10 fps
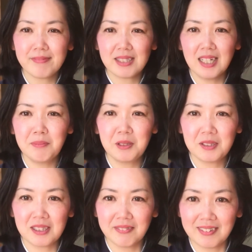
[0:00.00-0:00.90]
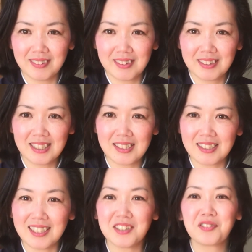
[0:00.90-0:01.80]
up to 7th, that's
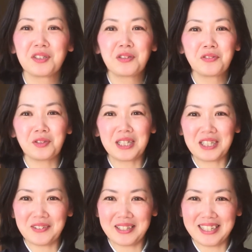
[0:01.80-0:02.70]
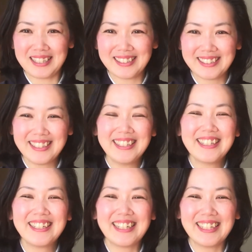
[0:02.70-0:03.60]
enough for a new year,
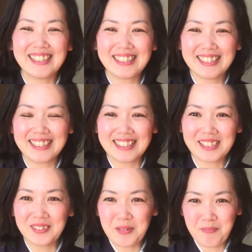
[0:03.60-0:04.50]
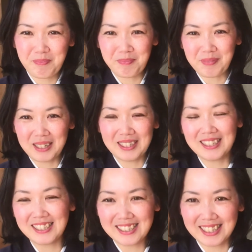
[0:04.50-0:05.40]
and so they
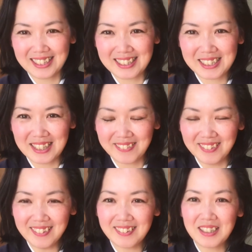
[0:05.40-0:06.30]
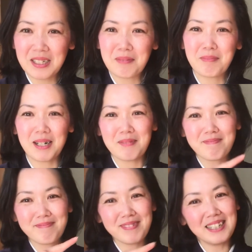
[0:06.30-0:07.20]
decided 7th, but
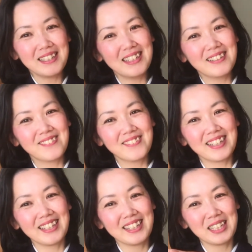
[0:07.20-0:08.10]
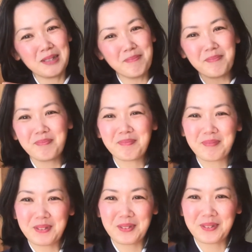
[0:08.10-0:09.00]
it didn't really come
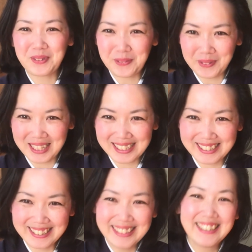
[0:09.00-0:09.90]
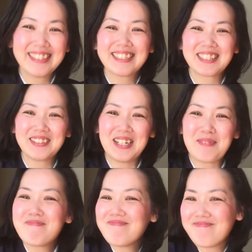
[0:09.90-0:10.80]
to the West. So
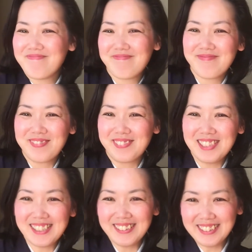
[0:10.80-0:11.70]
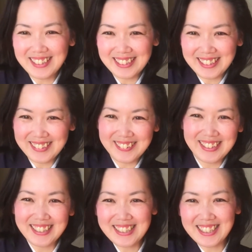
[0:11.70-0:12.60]
we're still in the New
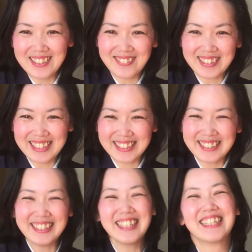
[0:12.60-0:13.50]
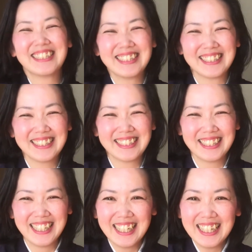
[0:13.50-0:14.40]
Year celebration.
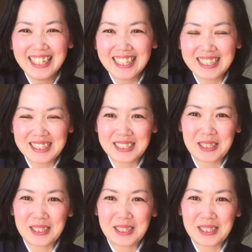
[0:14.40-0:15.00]
And